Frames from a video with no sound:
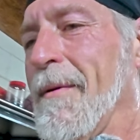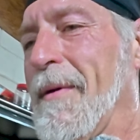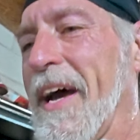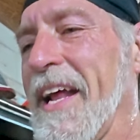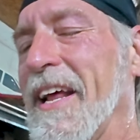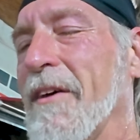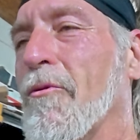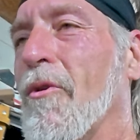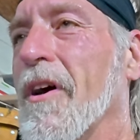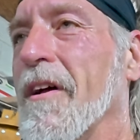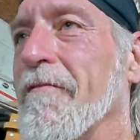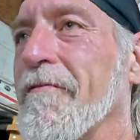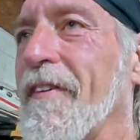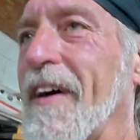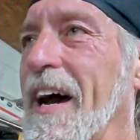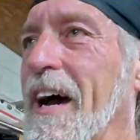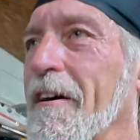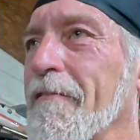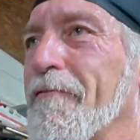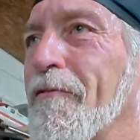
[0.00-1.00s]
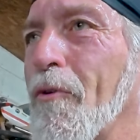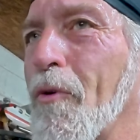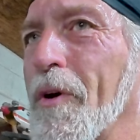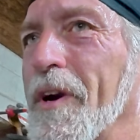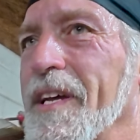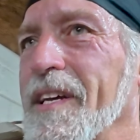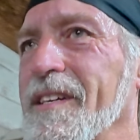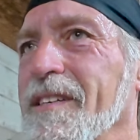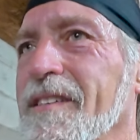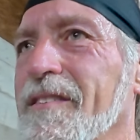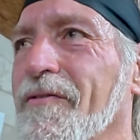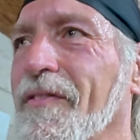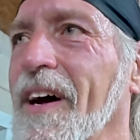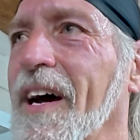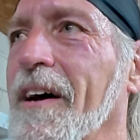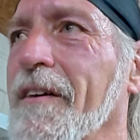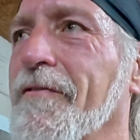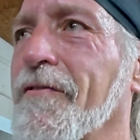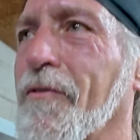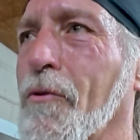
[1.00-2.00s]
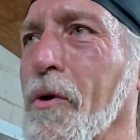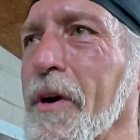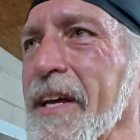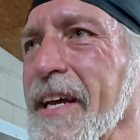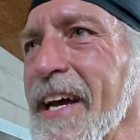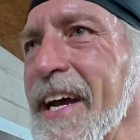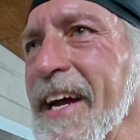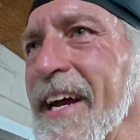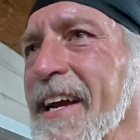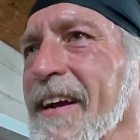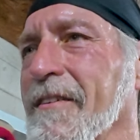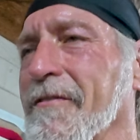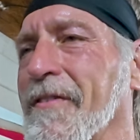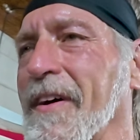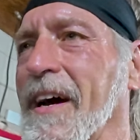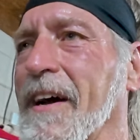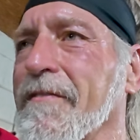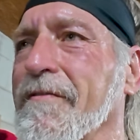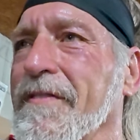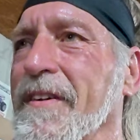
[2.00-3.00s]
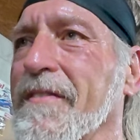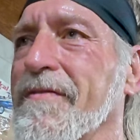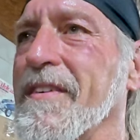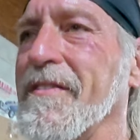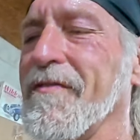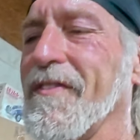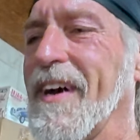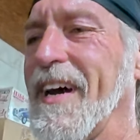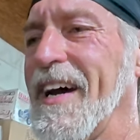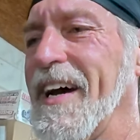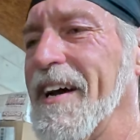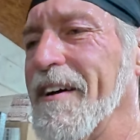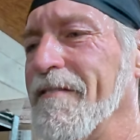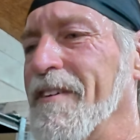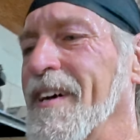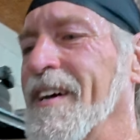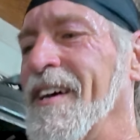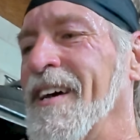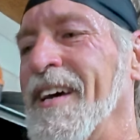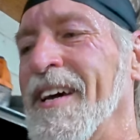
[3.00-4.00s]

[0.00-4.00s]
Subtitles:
I didn't want 5:40s, 5:48, 5:55.